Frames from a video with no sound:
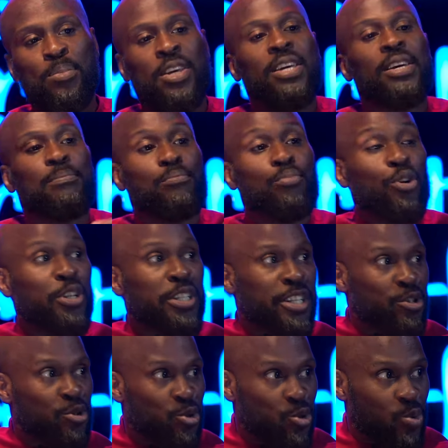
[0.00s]
he brought
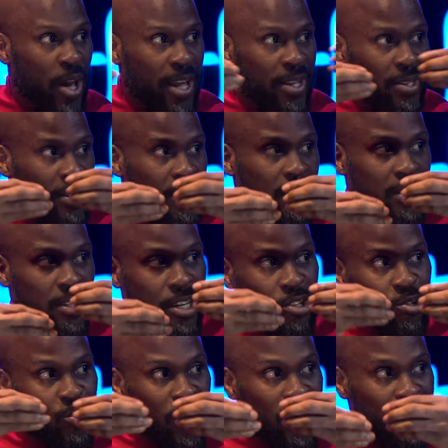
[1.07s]
these two entities,
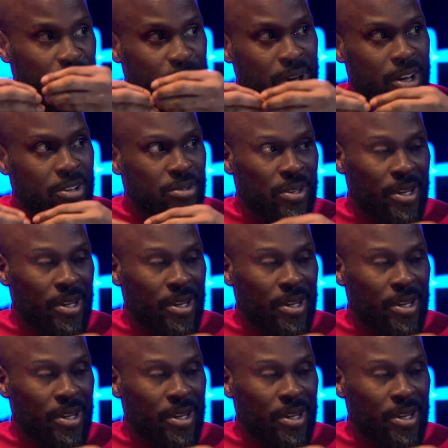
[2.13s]
Ikechukwu and the band,